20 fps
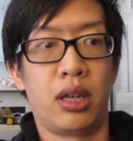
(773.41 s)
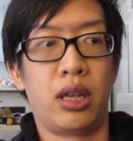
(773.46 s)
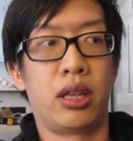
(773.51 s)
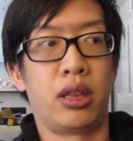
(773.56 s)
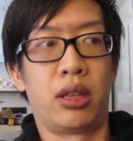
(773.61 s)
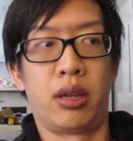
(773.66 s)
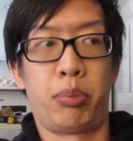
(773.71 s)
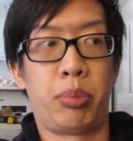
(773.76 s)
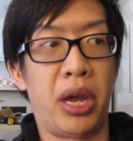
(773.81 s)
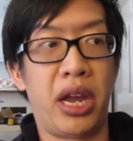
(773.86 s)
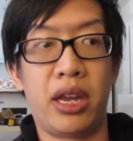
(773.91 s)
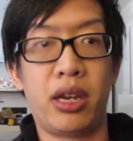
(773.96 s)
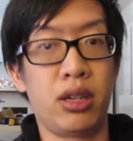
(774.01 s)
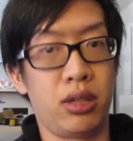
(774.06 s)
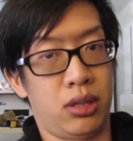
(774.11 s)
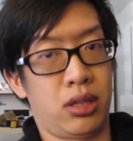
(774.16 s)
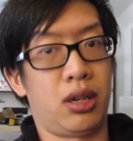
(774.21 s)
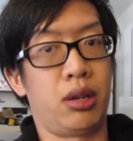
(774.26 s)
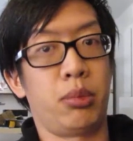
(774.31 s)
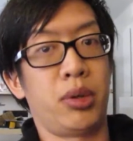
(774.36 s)
The paint
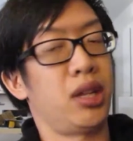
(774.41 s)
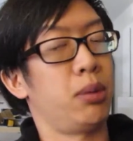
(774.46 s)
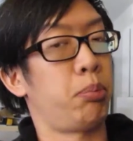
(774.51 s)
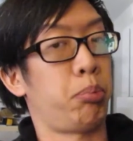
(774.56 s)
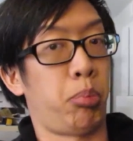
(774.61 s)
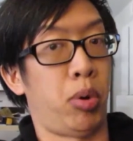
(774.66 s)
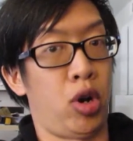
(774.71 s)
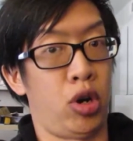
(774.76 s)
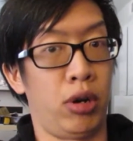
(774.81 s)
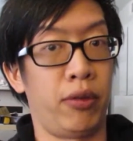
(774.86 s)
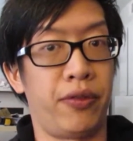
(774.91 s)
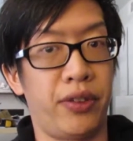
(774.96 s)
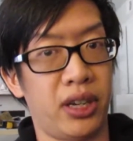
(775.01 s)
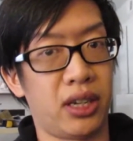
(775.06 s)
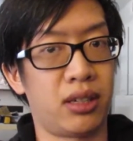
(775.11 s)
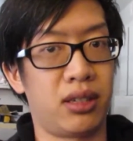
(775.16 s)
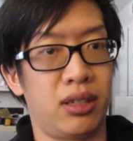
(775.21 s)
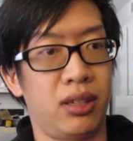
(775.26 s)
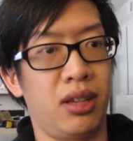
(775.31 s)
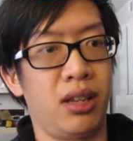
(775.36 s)
is gonna be
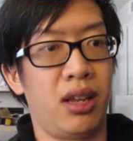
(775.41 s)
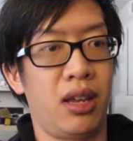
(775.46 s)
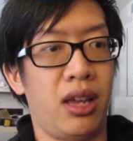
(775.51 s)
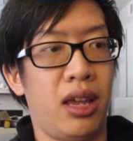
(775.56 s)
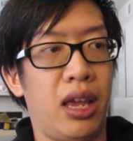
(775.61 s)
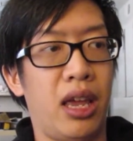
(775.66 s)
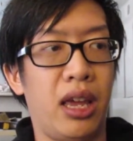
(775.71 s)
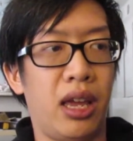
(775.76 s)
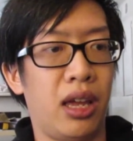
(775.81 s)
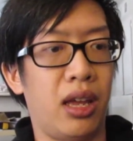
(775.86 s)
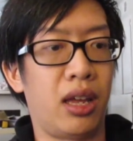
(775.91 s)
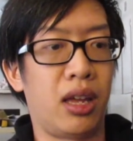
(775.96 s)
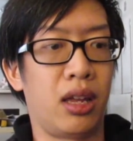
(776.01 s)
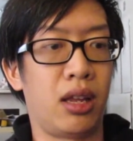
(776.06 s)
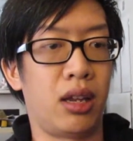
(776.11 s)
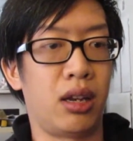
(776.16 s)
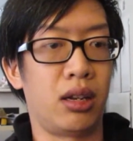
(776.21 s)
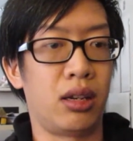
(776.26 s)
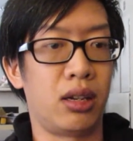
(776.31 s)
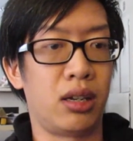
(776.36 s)
perfect,
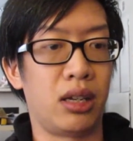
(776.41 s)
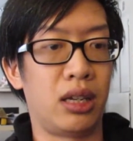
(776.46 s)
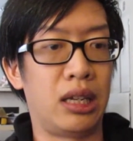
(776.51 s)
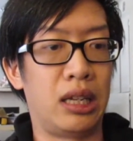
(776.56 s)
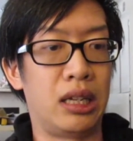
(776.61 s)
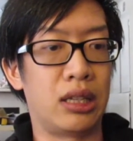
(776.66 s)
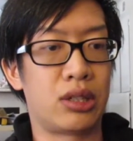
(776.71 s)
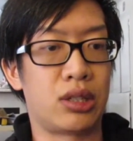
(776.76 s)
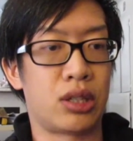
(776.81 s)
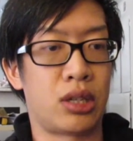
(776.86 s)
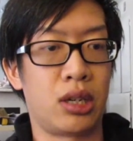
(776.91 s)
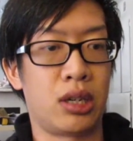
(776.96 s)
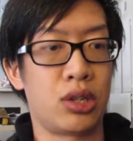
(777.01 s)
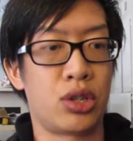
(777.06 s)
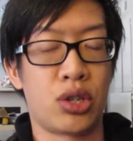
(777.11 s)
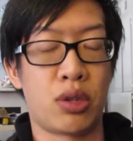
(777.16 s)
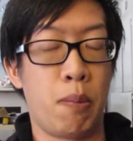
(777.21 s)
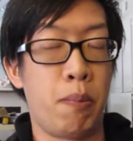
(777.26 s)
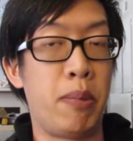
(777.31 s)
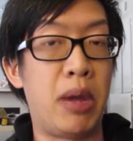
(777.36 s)
and it's gonna
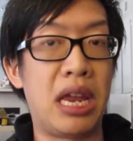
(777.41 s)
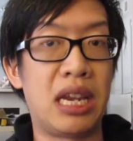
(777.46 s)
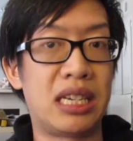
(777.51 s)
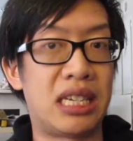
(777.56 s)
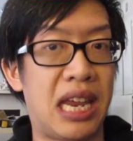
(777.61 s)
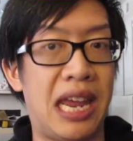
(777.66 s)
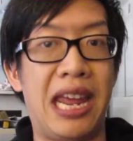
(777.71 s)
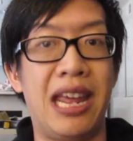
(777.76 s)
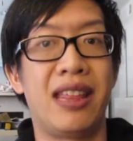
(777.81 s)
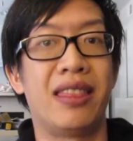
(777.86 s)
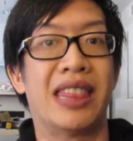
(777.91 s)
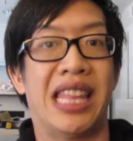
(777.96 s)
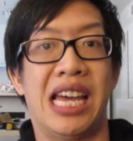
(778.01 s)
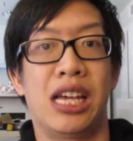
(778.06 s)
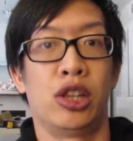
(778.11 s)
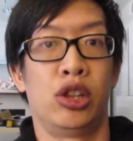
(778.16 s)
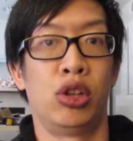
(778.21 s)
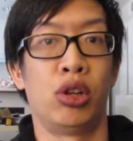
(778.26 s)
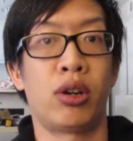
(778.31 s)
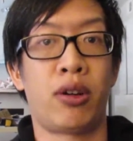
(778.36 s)
just maintain
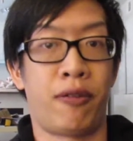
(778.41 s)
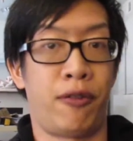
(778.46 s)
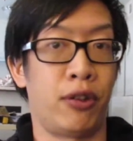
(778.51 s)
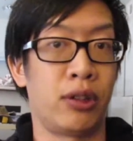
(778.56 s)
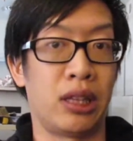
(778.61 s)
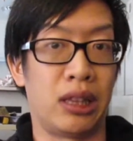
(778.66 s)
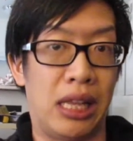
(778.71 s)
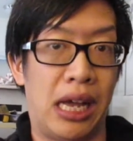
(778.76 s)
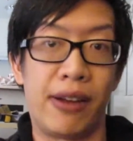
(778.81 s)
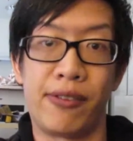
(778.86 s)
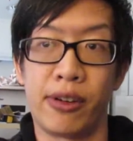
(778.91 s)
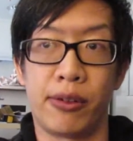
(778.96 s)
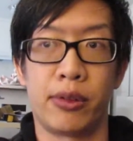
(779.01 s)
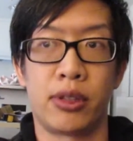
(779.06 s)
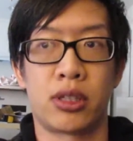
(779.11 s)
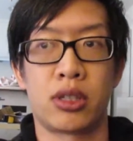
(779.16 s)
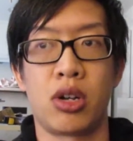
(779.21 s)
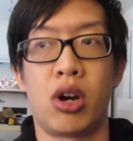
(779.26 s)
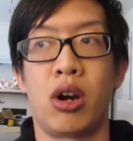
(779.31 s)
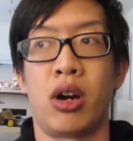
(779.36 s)
that look for the lifetime of
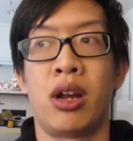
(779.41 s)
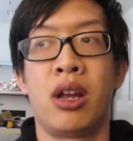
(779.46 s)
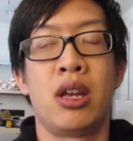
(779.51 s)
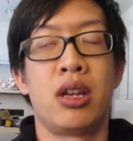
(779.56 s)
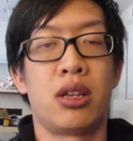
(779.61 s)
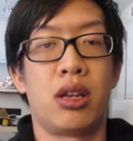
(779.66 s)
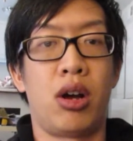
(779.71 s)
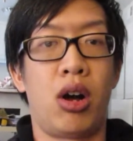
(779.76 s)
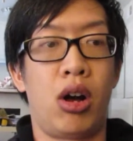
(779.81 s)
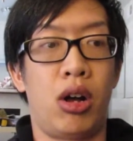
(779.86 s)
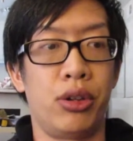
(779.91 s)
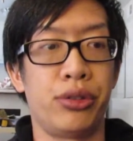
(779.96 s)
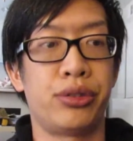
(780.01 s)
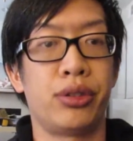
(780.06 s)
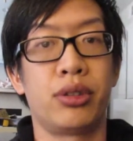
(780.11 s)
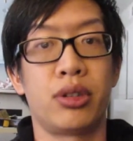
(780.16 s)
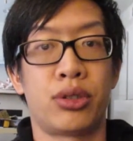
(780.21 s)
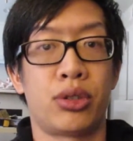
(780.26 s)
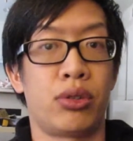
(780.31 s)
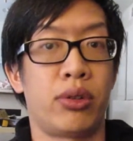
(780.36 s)
this car.
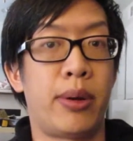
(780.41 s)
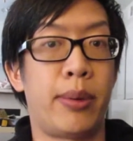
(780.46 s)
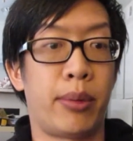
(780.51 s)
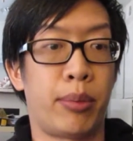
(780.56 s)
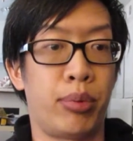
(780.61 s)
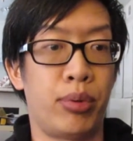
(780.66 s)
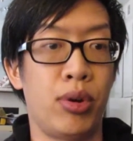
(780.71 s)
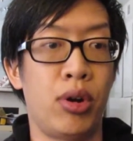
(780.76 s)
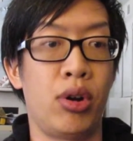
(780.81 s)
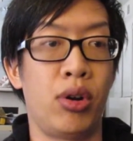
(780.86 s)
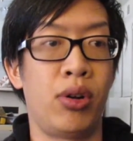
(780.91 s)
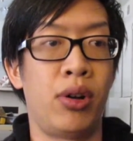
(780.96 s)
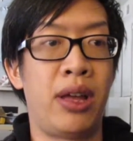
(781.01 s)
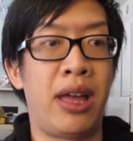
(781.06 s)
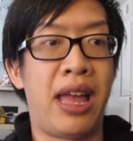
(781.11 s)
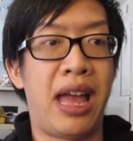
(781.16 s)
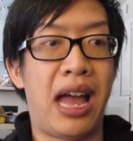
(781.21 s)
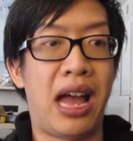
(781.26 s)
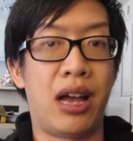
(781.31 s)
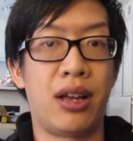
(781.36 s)
Also, the Ceramic Pro
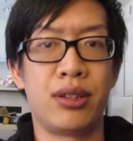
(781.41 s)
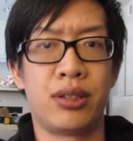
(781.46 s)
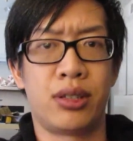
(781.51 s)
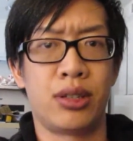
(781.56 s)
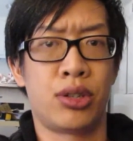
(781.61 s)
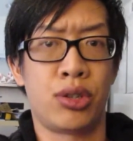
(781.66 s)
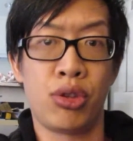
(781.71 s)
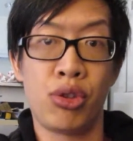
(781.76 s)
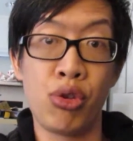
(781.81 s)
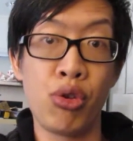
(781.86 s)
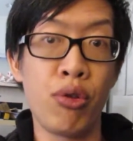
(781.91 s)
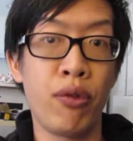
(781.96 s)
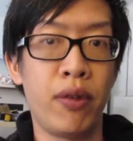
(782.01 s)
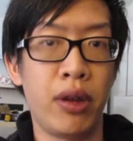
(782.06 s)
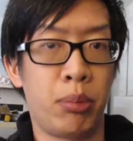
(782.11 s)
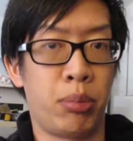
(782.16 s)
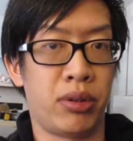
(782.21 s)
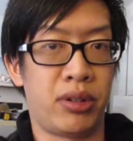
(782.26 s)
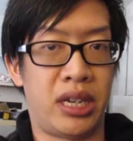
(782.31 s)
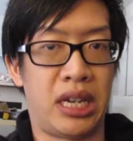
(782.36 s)
has this
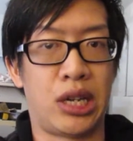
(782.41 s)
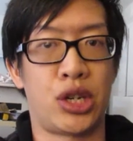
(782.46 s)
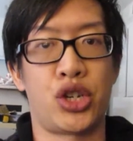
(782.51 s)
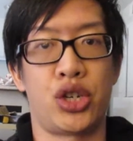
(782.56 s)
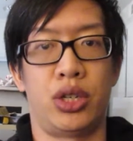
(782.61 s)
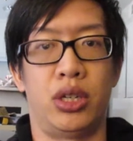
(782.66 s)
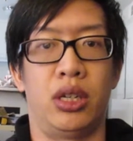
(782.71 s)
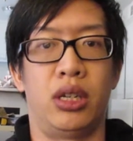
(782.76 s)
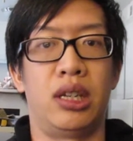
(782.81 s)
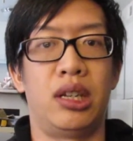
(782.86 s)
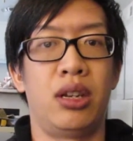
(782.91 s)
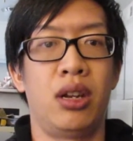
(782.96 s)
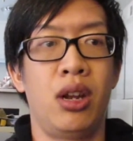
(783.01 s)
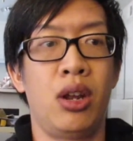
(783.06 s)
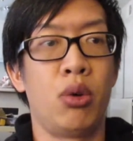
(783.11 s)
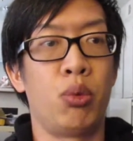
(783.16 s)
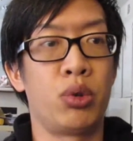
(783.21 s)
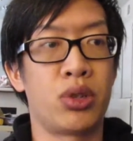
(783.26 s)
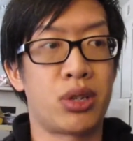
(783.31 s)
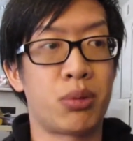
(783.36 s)
UV protection in it,
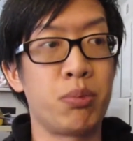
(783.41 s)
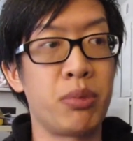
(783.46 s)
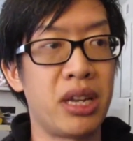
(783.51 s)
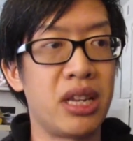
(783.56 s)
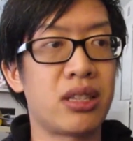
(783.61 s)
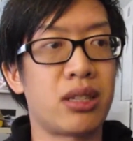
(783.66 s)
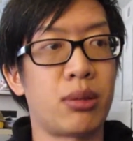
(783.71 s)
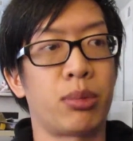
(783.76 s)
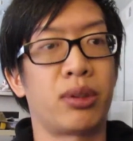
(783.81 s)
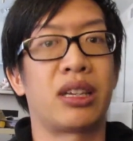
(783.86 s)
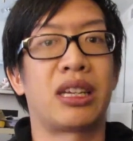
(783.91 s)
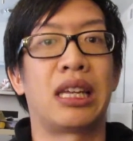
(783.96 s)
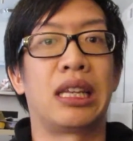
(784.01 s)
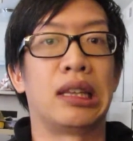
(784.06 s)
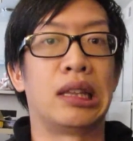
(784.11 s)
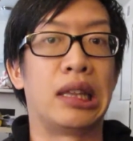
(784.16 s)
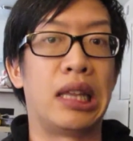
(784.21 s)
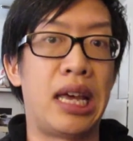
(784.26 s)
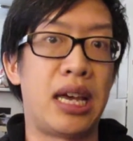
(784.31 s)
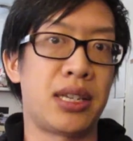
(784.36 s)
which means I'm gonna get
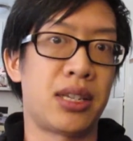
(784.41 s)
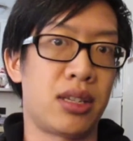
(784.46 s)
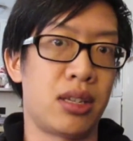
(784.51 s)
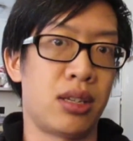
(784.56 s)
less